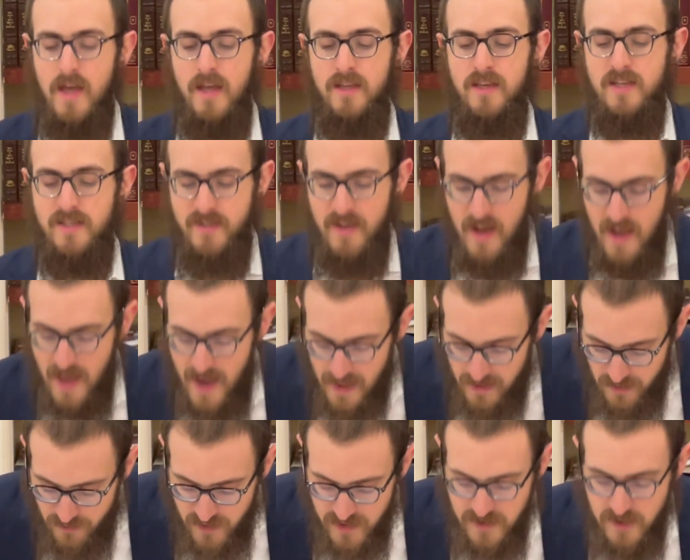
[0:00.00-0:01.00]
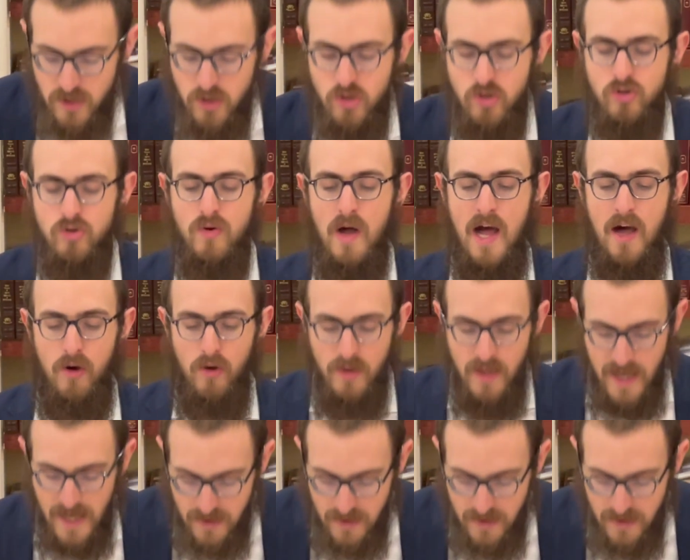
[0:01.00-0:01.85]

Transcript: Yisrael, if it's a Jew, haholech